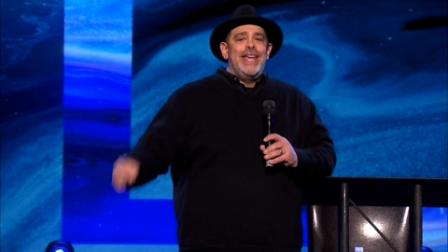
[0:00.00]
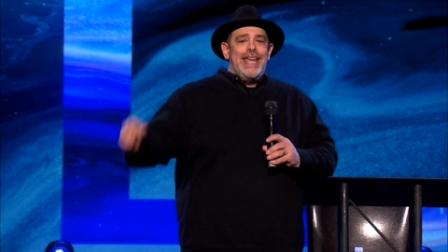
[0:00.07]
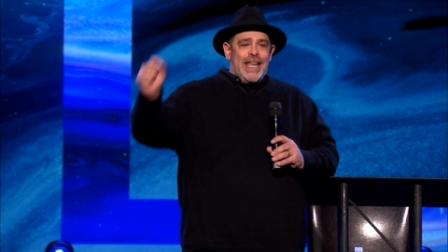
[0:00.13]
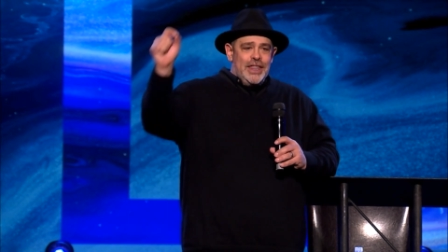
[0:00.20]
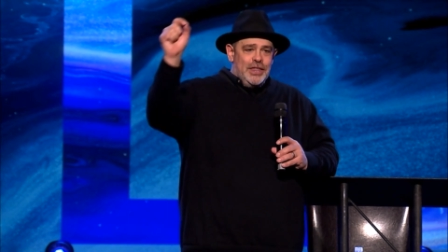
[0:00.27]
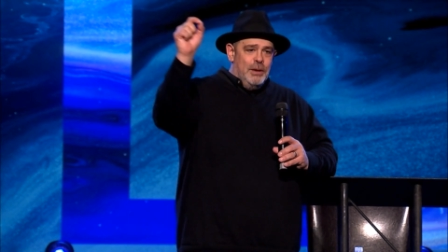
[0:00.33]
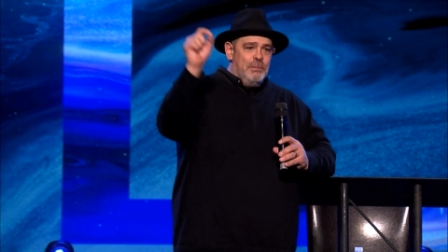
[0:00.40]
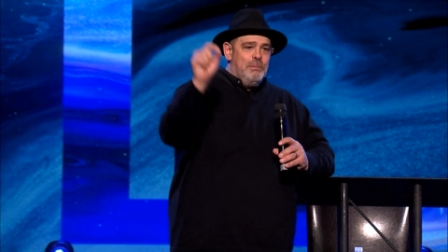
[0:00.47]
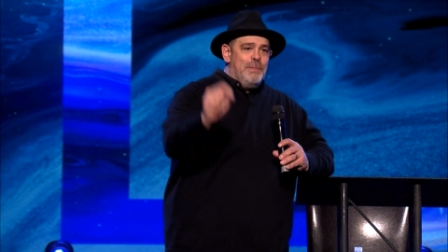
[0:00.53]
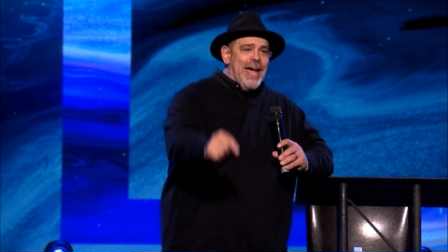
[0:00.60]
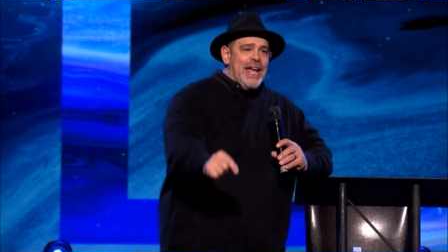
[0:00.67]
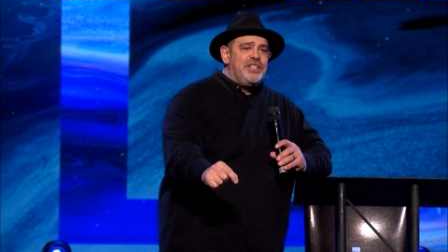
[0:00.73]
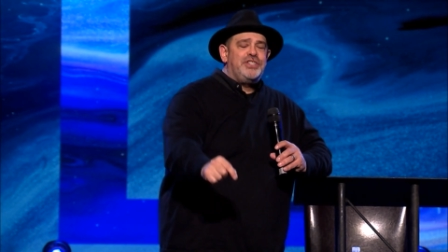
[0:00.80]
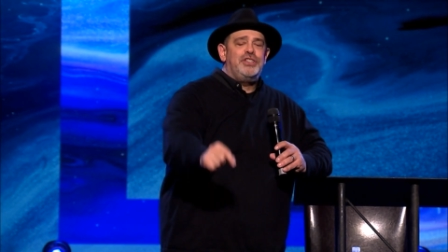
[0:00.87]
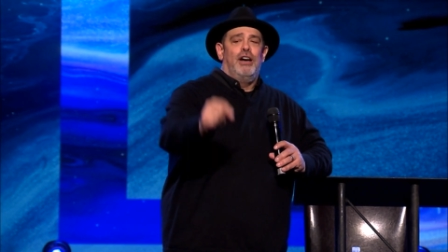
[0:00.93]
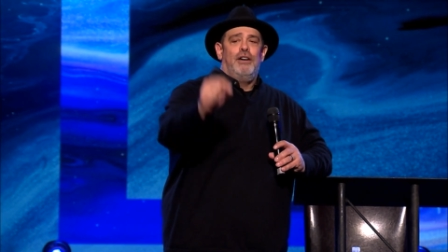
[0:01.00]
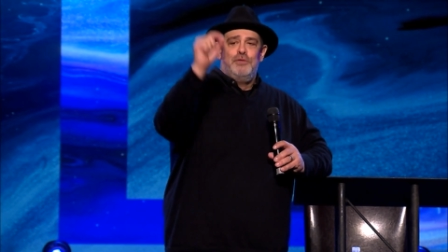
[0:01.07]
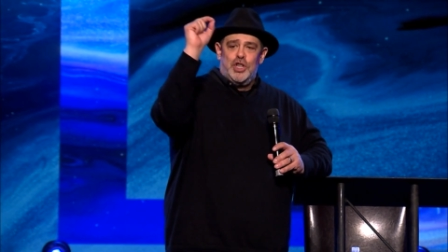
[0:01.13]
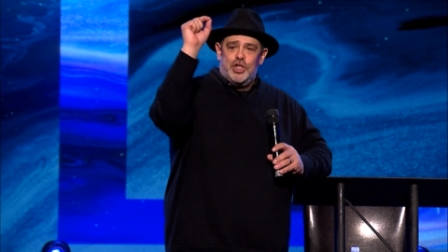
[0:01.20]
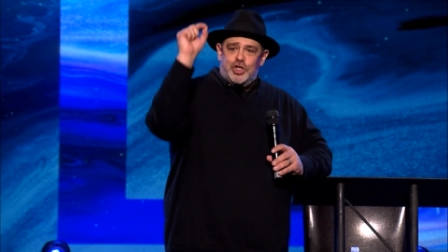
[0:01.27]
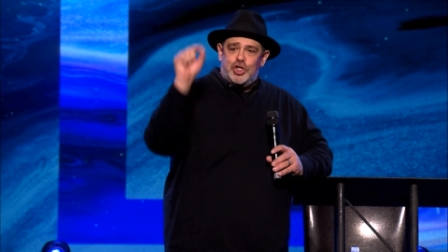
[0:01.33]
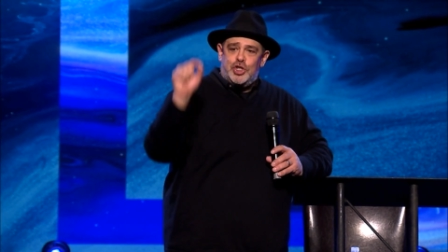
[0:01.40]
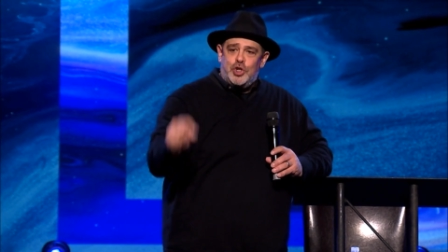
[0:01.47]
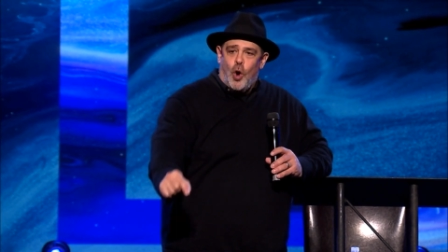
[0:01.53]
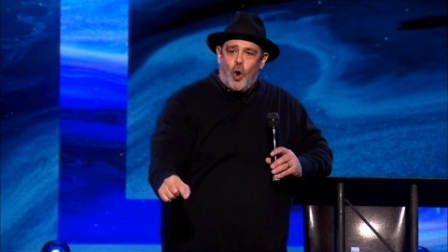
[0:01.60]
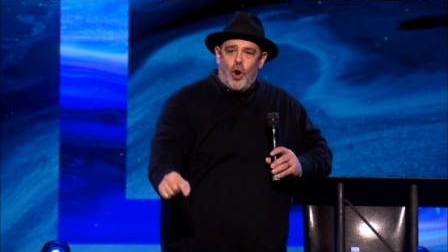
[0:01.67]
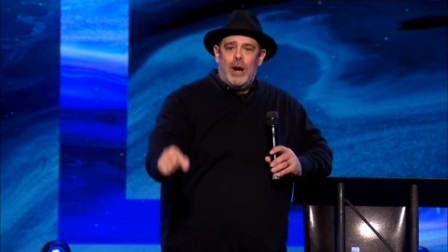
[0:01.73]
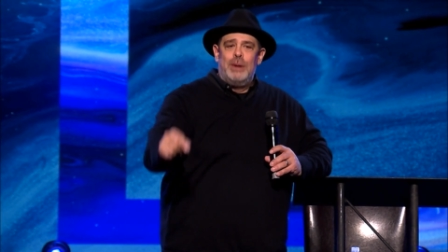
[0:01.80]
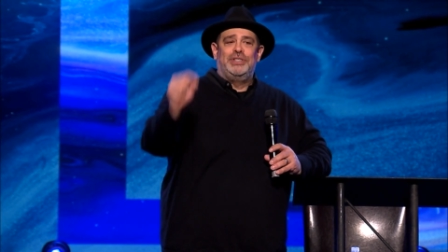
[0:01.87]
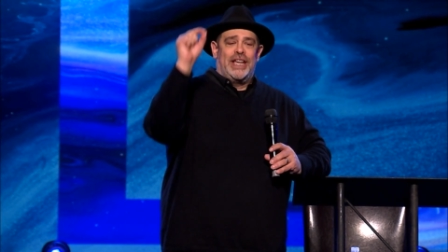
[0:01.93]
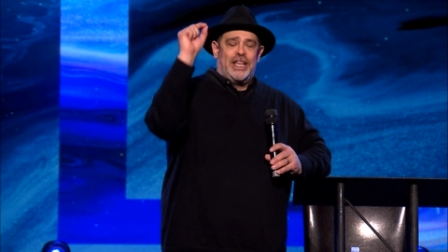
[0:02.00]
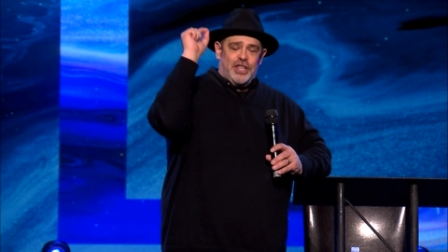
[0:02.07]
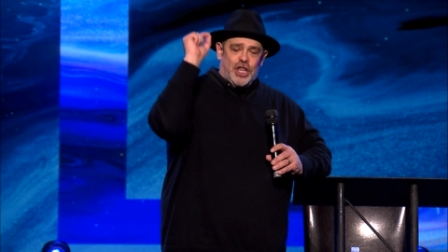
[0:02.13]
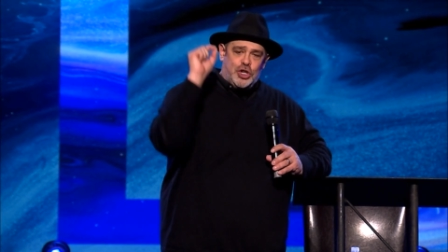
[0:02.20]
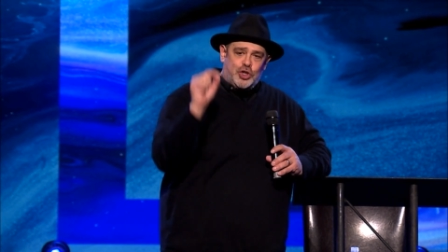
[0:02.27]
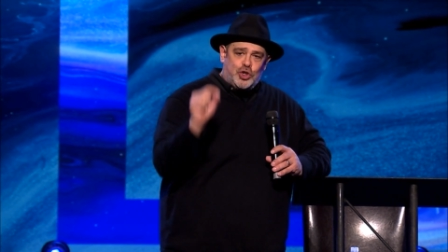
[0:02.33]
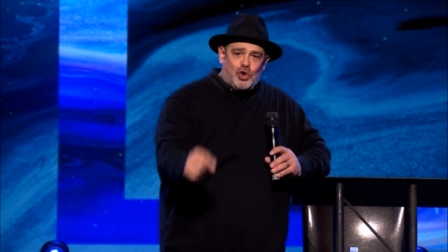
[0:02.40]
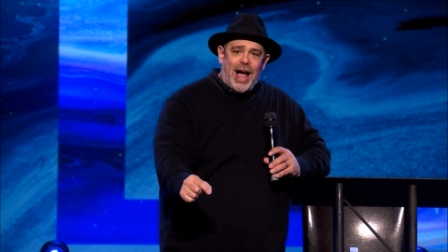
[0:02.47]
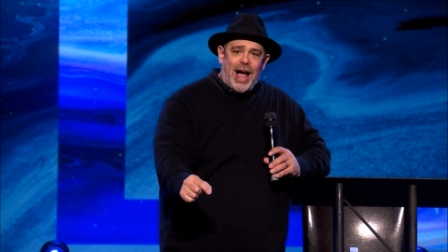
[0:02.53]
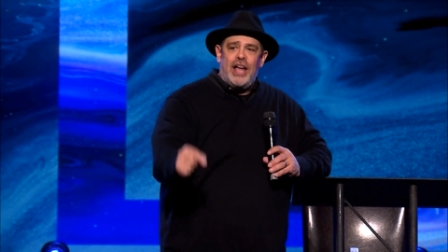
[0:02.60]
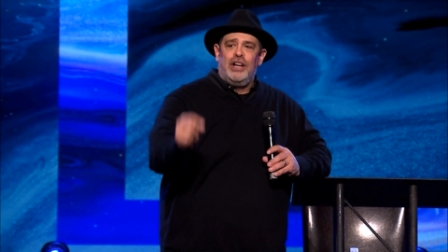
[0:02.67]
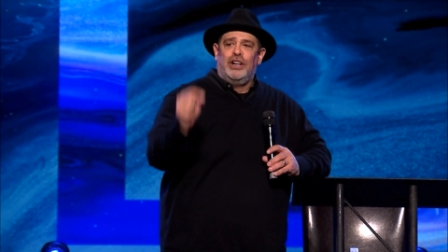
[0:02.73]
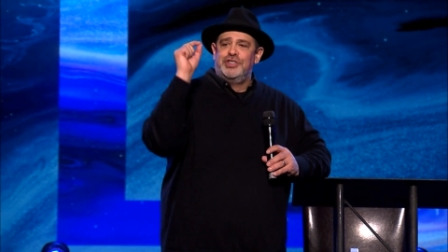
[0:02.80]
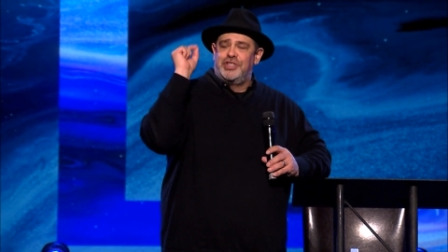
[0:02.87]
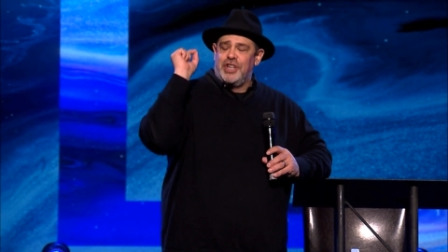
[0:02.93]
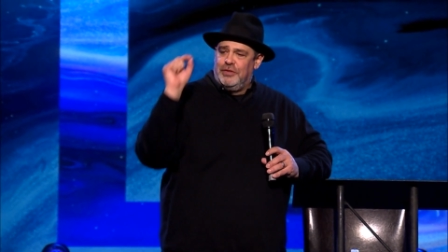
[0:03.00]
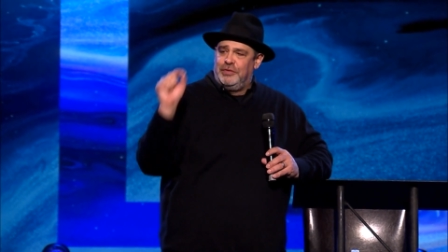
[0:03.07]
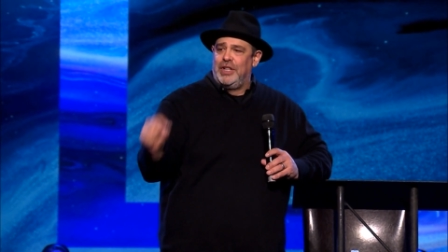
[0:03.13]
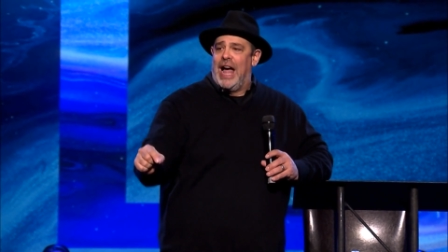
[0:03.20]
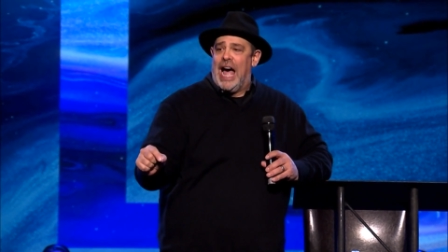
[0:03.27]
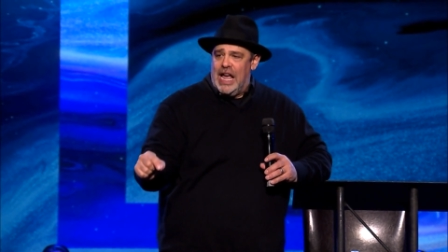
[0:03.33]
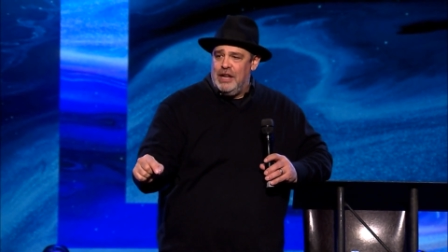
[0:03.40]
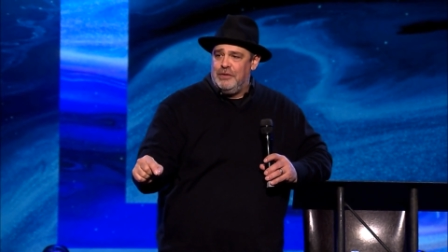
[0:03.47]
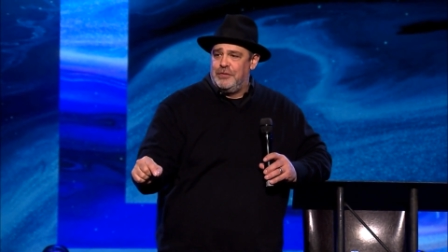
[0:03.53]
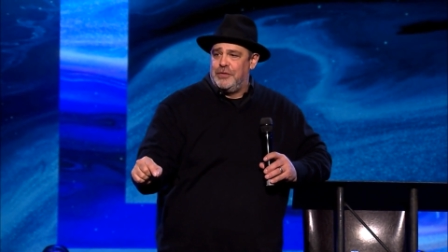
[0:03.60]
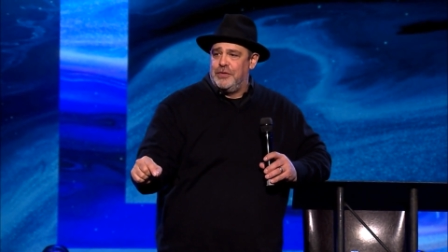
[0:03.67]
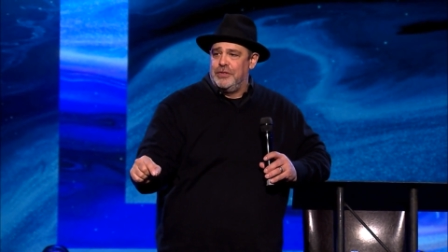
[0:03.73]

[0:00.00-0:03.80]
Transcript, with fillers: in the midst of the storms and the trials of life.